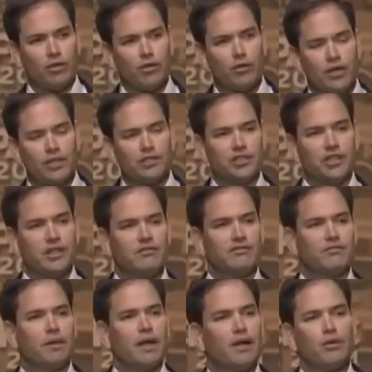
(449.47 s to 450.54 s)
what you had achieved.
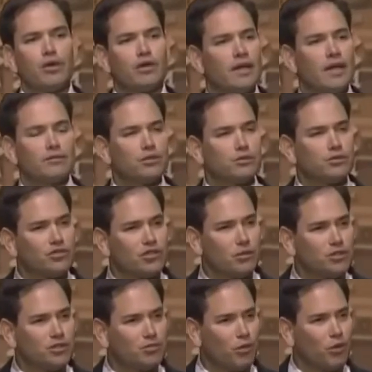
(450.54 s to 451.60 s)
But I realized it was so
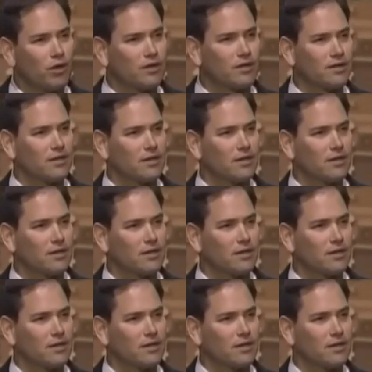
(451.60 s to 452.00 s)
much more.